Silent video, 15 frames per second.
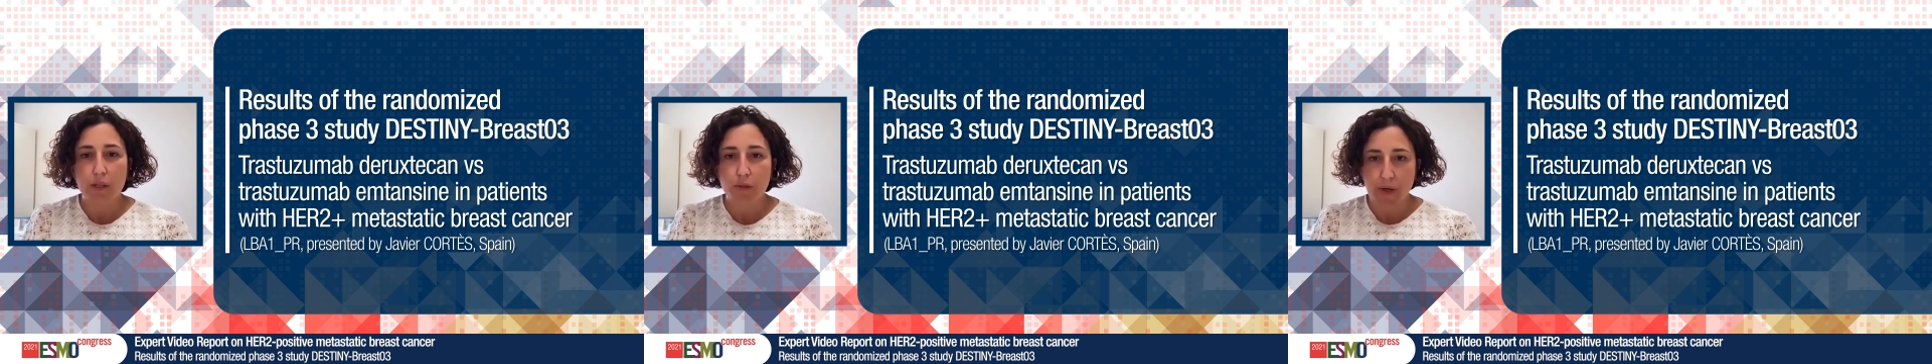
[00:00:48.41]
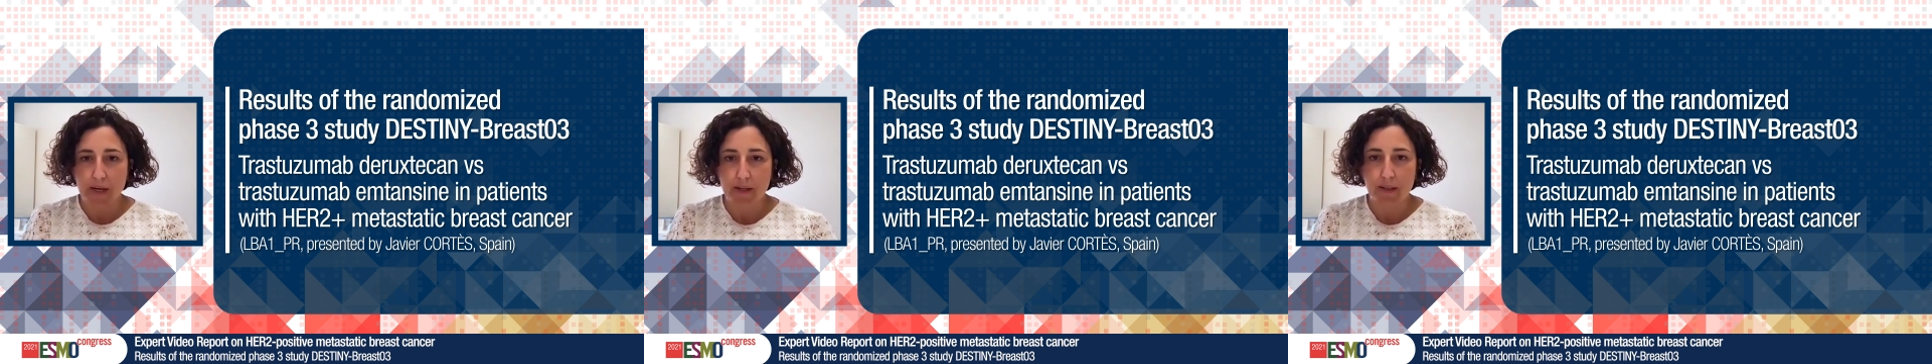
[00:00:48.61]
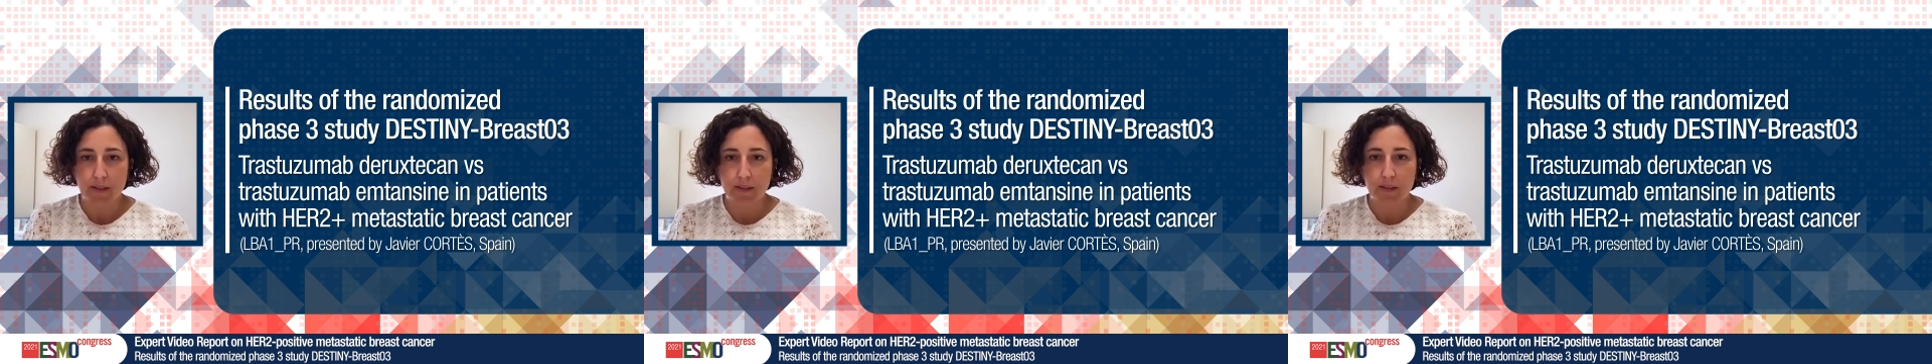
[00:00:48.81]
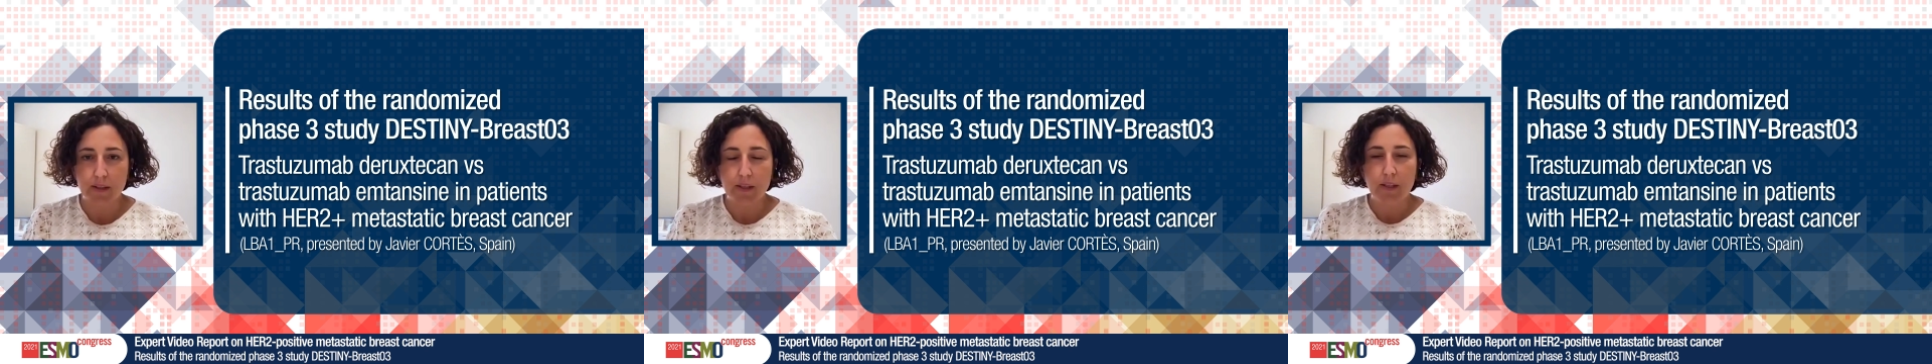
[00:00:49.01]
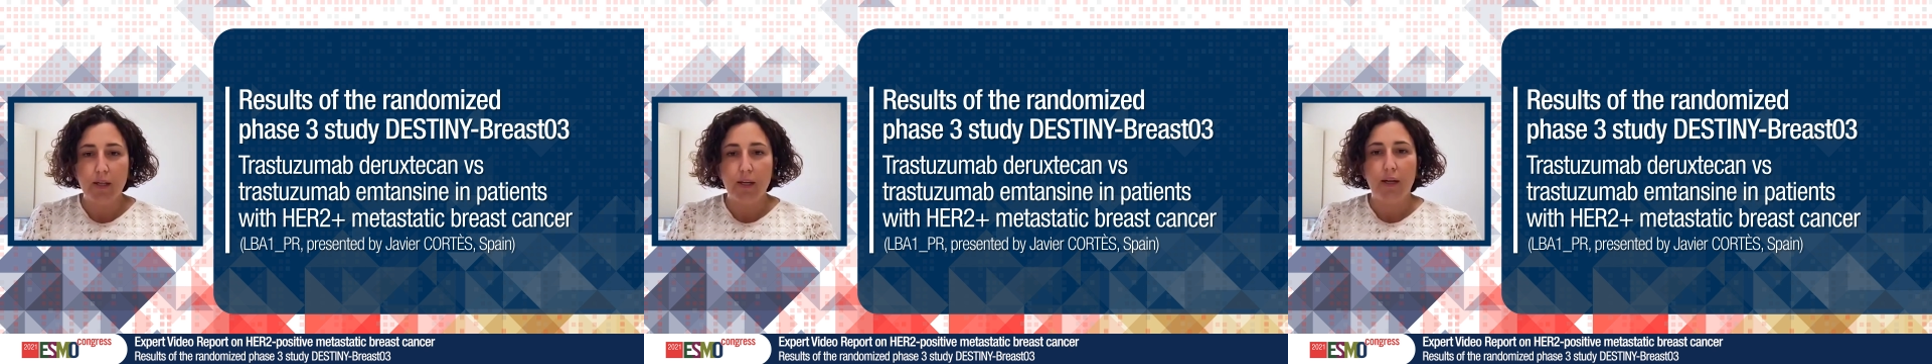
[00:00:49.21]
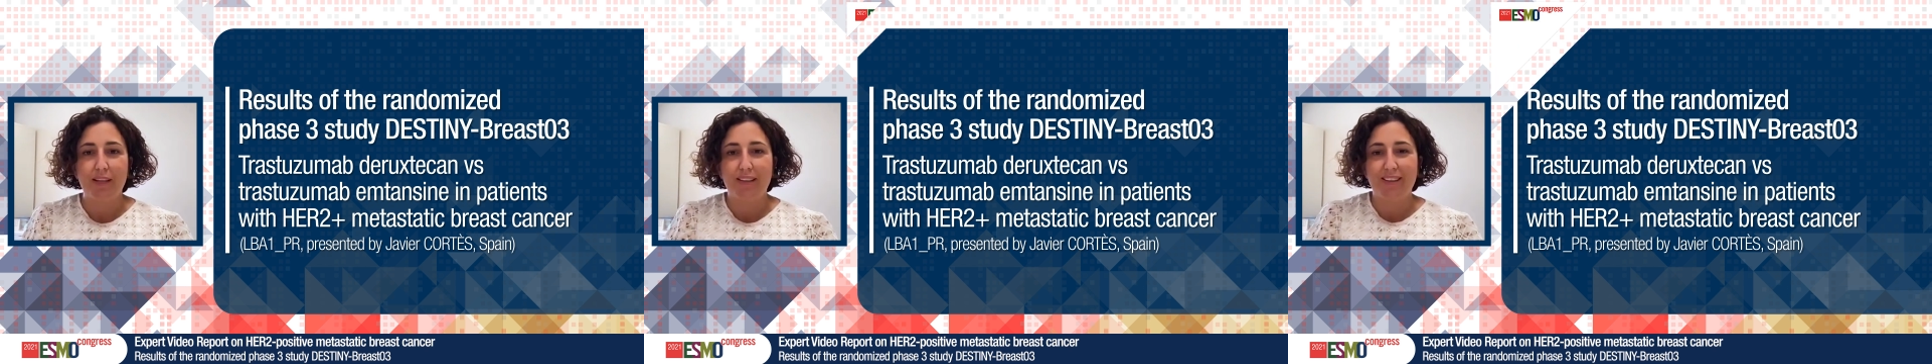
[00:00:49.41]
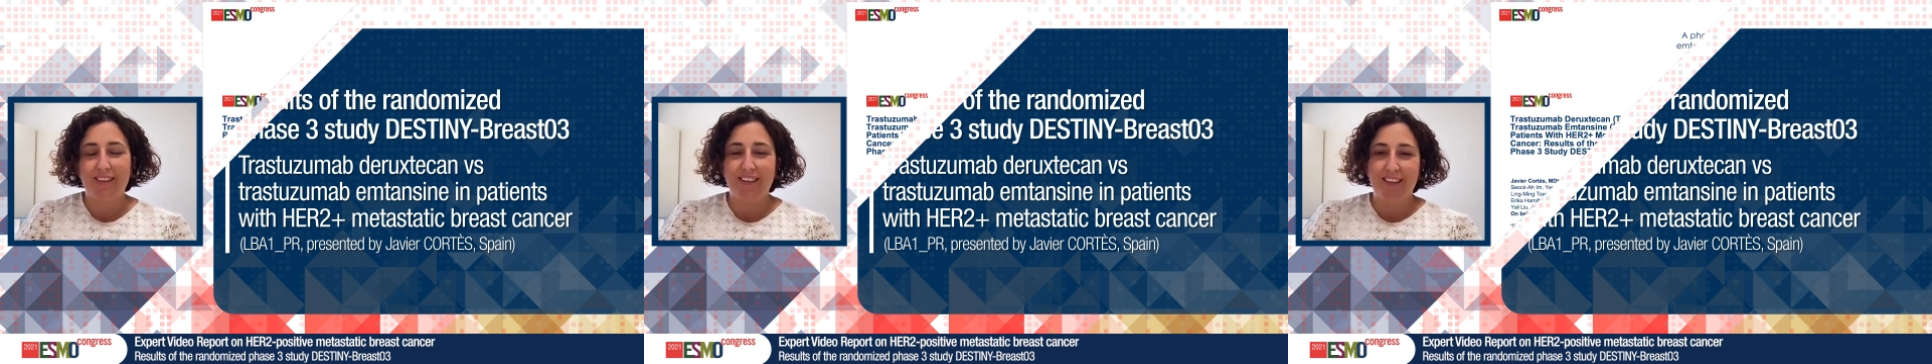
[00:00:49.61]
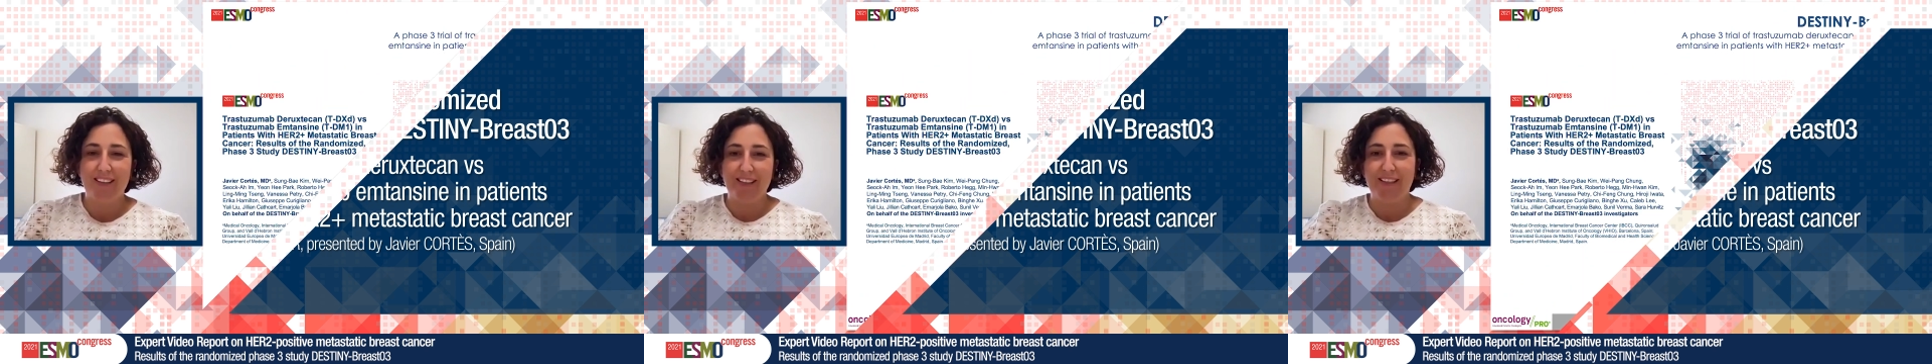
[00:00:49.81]
trial
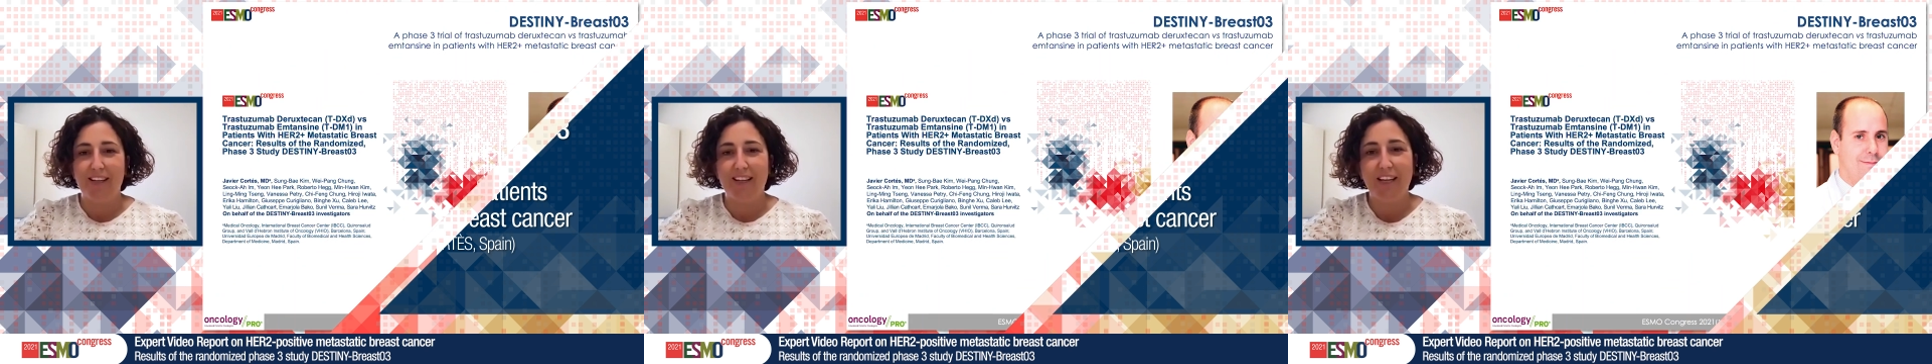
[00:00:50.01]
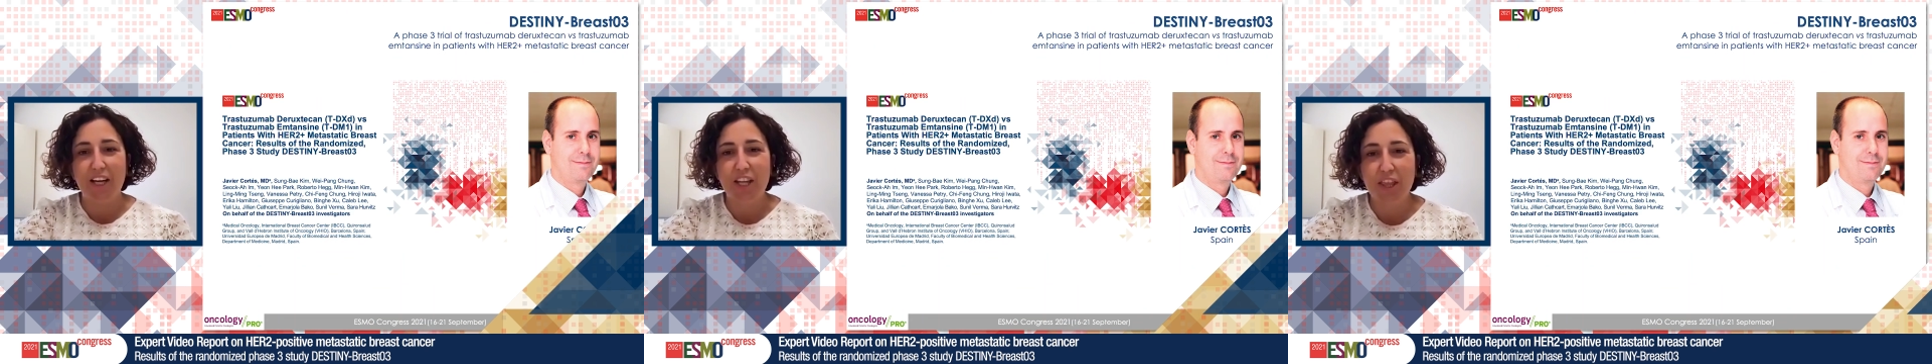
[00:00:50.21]
that uh, I